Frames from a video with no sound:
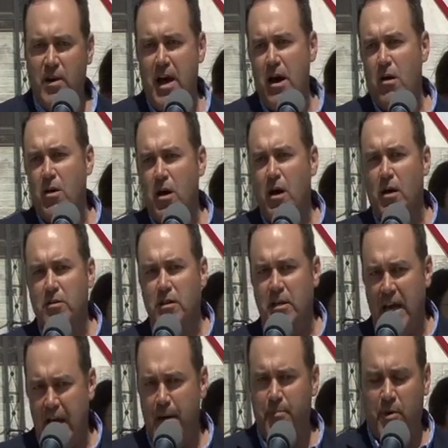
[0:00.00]
now called
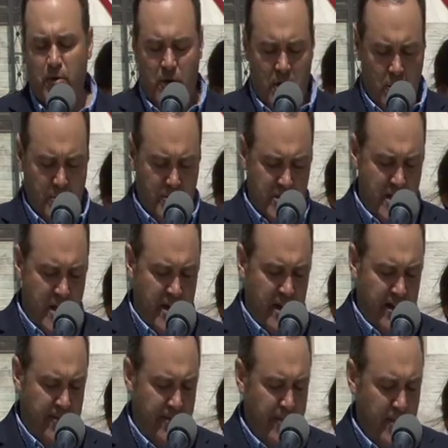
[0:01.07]
capital
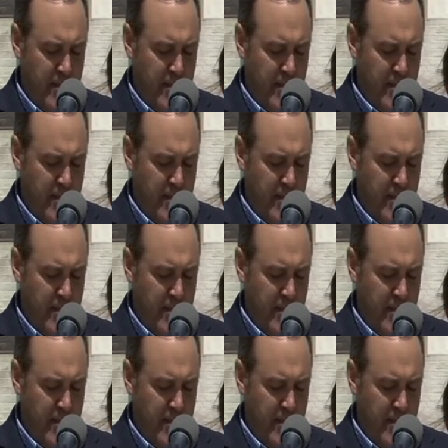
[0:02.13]
homesteading.